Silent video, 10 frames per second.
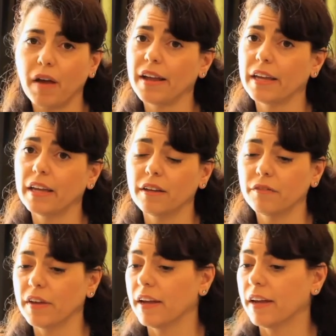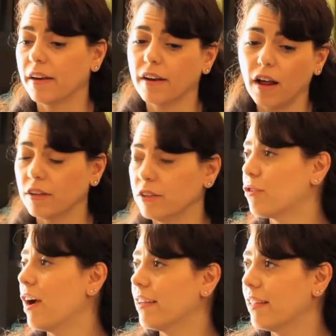i give and i'll
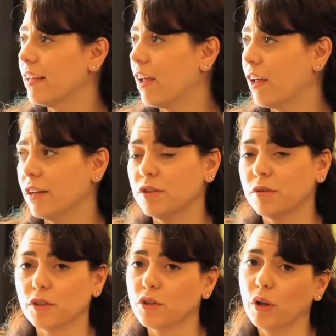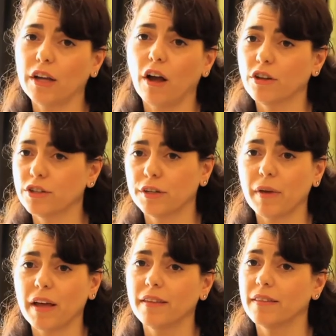try and, uh, and do it a totally alternate
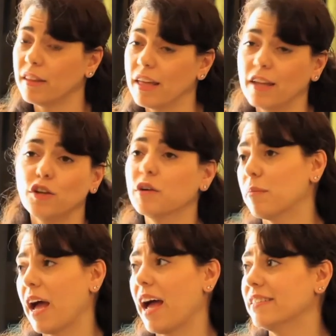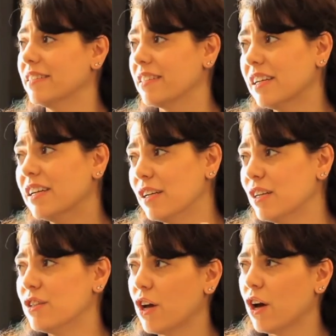method that then you can patent
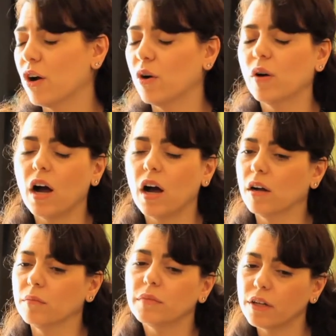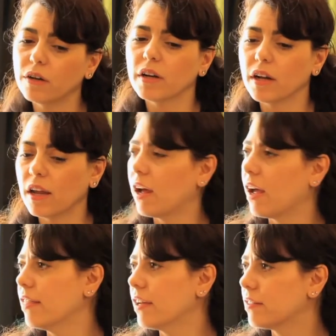so um, you know and, and i
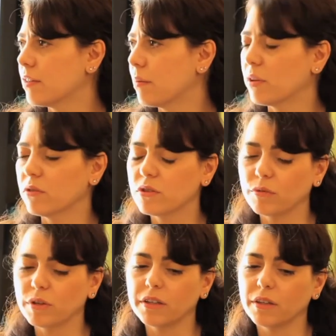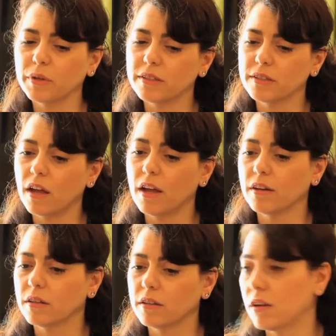think some of those three that we designed
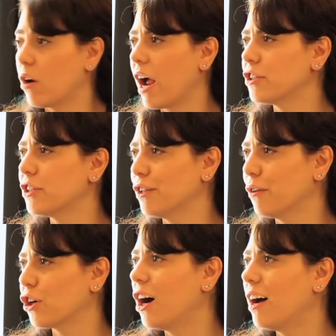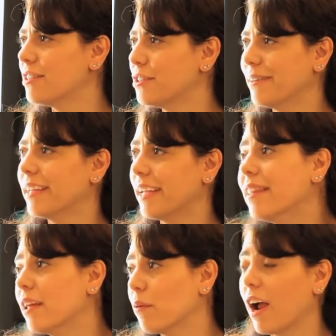are actually lower cost so in the
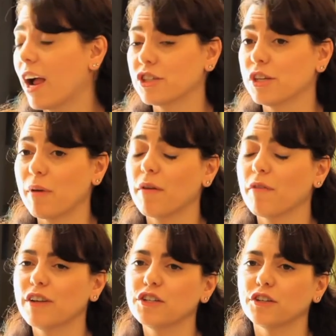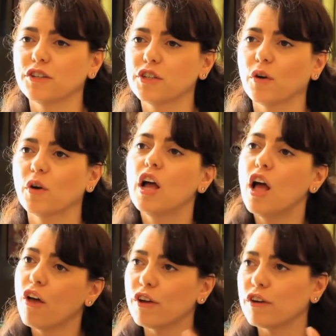end they were right. actually beneficial so
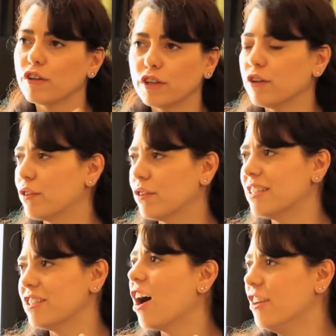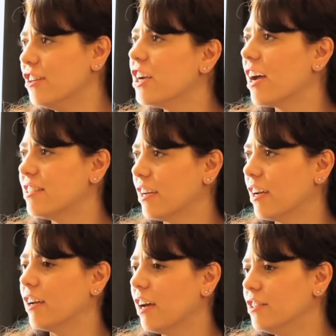they're you know it's not just
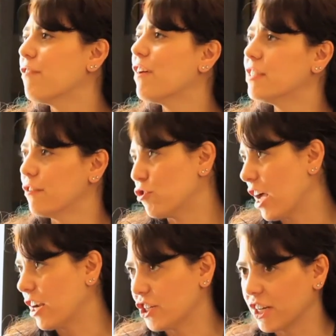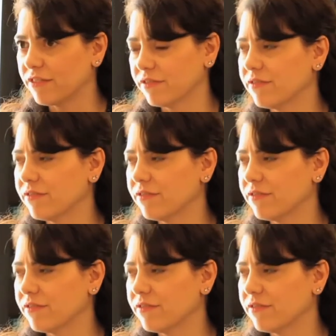a, a defensive strategy